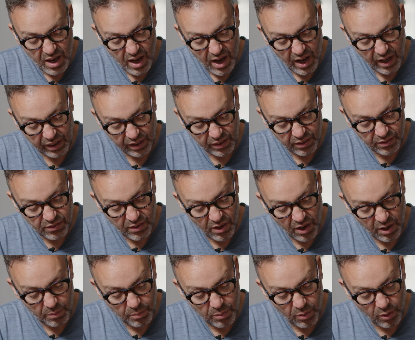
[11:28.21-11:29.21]
I'm going to
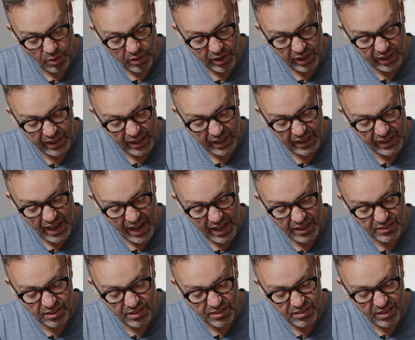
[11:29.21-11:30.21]
start pouring and
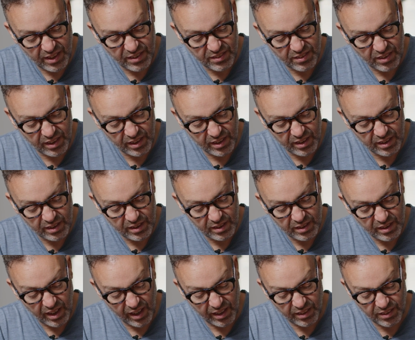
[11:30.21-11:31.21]
agitating
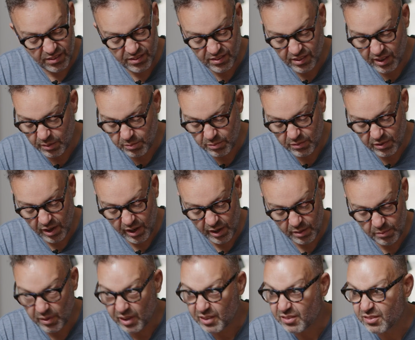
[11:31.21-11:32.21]
at the same
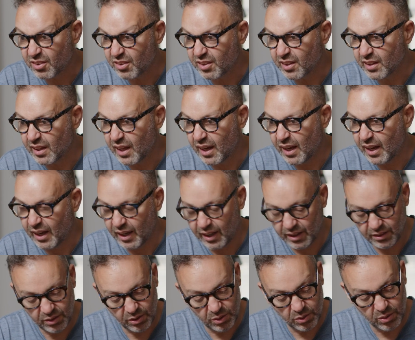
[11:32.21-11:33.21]
time by turning that
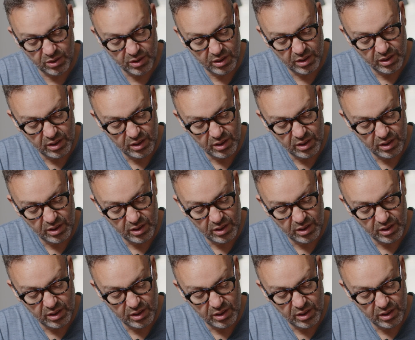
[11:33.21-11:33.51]
handle.